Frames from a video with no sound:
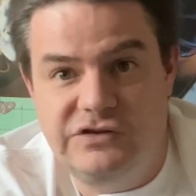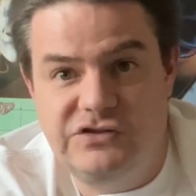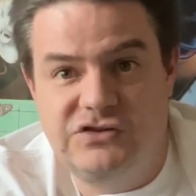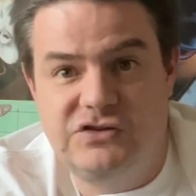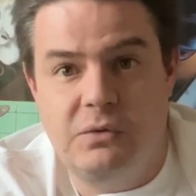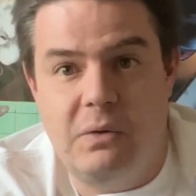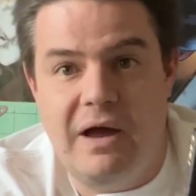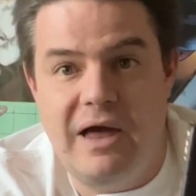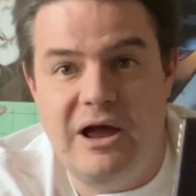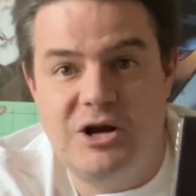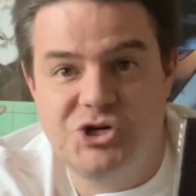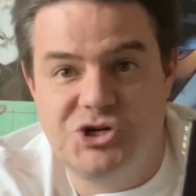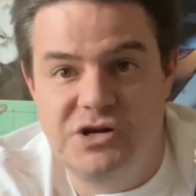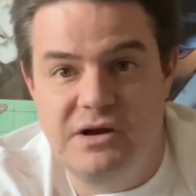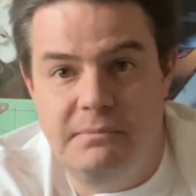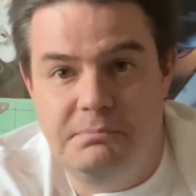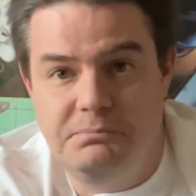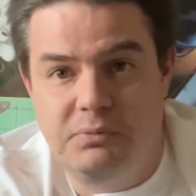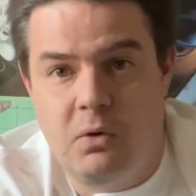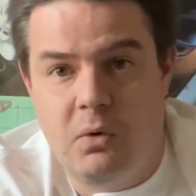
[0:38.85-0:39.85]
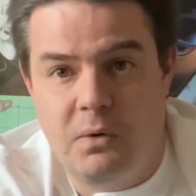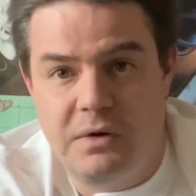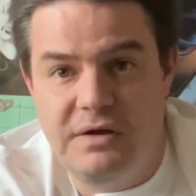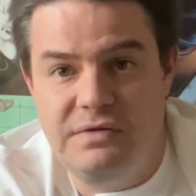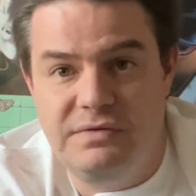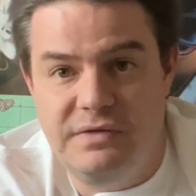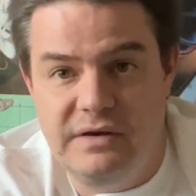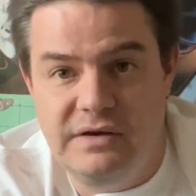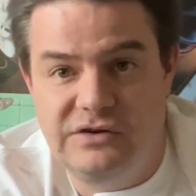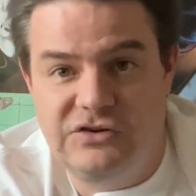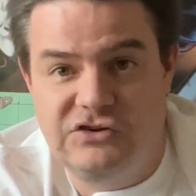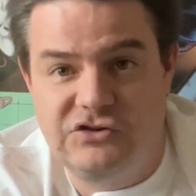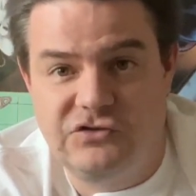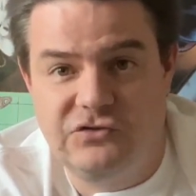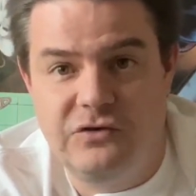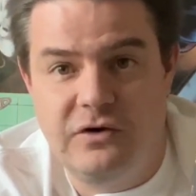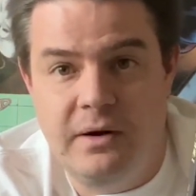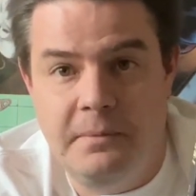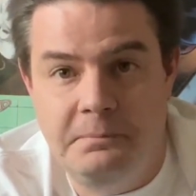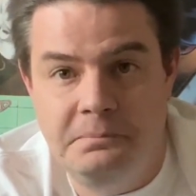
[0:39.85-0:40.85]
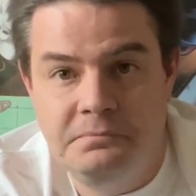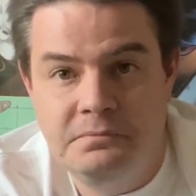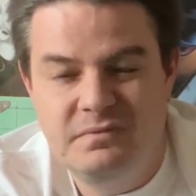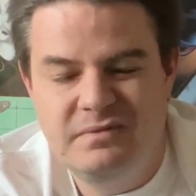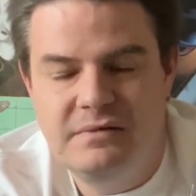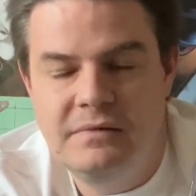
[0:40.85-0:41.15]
so I actually imported this from